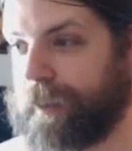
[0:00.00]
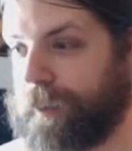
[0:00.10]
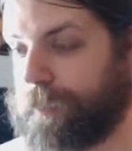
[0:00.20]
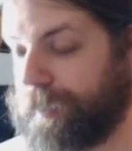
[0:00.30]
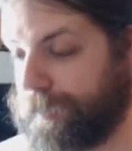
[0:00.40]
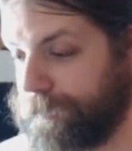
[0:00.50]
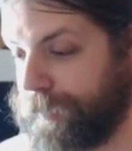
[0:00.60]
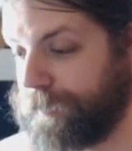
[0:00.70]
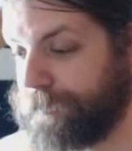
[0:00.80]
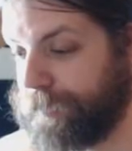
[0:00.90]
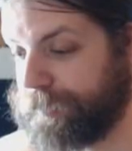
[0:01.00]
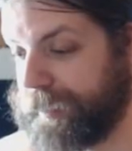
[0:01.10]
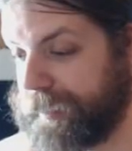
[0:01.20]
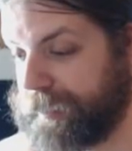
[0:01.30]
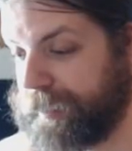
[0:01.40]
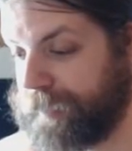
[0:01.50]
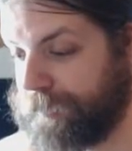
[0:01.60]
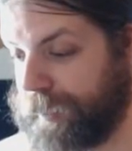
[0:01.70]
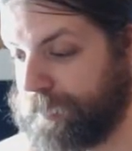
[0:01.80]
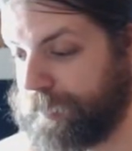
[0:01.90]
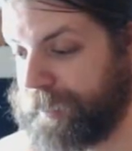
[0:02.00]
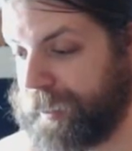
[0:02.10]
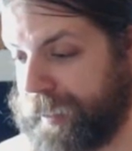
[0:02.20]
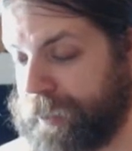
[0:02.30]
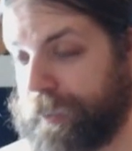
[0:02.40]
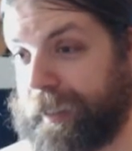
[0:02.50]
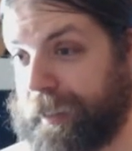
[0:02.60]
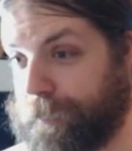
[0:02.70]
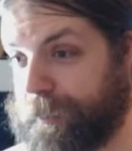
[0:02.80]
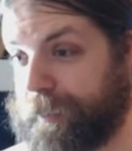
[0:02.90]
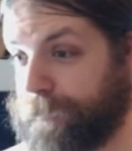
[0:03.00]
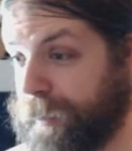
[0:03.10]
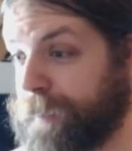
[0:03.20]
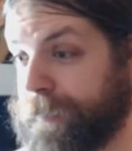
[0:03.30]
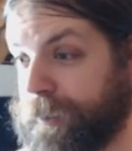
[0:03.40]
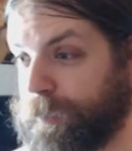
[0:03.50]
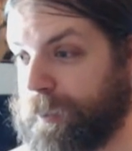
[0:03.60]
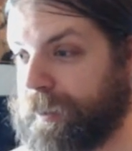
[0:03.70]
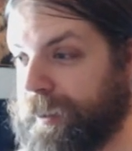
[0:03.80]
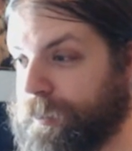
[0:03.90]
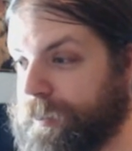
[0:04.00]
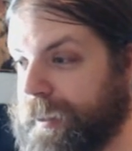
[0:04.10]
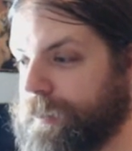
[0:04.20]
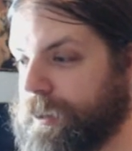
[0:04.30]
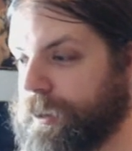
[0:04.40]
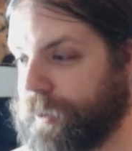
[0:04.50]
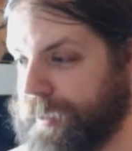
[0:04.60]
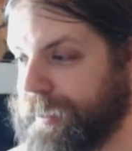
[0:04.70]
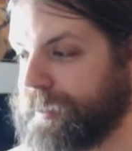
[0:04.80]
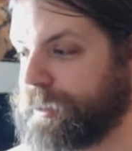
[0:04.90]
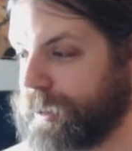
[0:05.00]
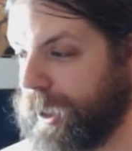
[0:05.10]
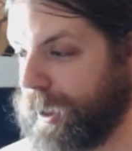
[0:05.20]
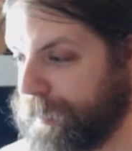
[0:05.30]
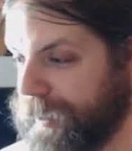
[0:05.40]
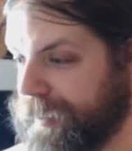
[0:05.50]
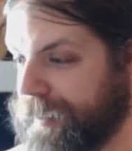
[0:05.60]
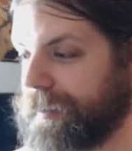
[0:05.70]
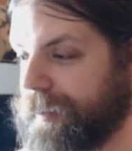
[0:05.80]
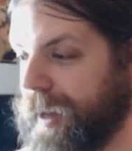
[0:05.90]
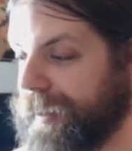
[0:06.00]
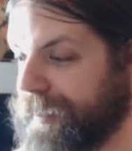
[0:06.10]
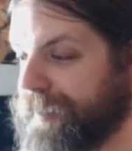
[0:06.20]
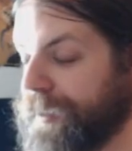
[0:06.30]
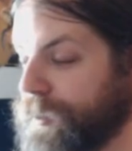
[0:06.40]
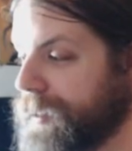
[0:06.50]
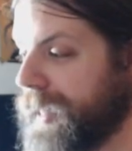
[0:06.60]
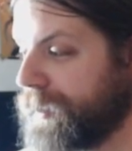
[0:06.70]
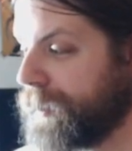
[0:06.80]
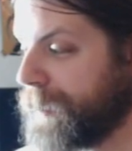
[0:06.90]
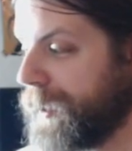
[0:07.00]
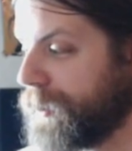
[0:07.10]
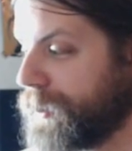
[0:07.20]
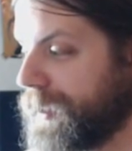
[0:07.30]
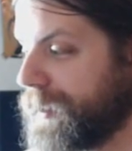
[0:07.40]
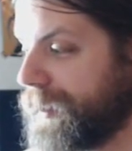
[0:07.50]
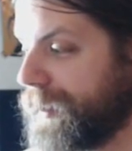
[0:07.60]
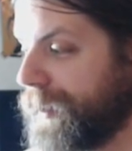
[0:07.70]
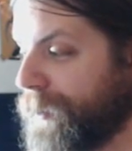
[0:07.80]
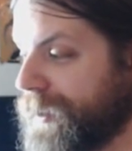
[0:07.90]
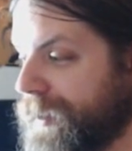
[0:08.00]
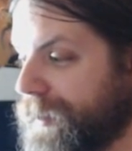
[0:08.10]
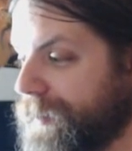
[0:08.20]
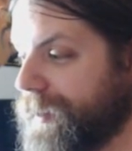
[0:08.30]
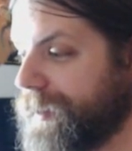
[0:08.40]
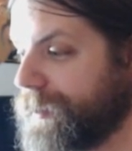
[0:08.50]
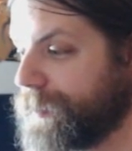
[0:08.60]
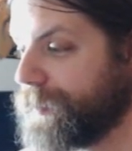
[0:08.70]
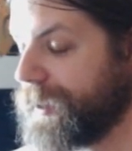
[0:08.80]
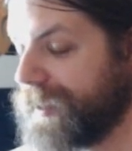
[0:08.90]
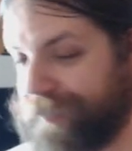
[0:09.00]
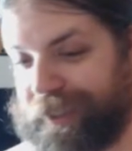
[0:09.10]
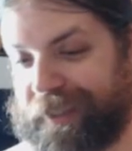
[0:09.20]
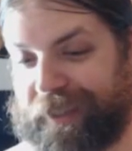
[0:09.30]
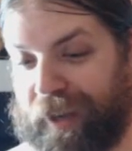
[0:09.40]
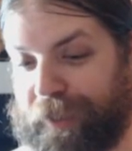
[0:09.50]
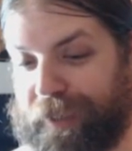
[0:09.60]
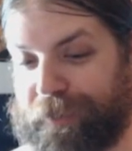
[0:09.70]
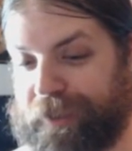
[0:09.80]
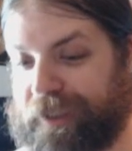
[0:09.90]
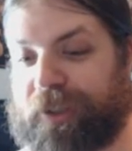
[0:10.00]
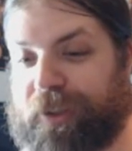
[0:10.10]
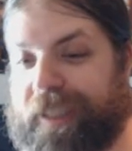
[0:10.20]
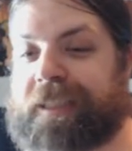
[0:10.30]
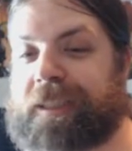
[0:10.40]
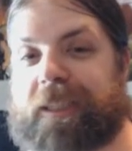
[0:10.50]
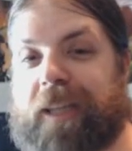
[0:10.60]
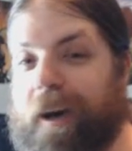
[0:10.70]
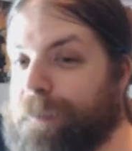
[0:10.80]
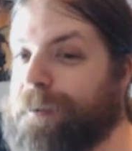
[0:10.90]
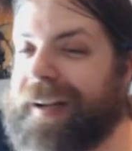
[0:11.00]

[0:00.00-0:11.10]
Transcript: One of the very first deck tech videos I made, actually I think it was the very first one, it was like green Stompy. I didn't use that terminology because it wasn't specifically Stompy, it was just green stuff.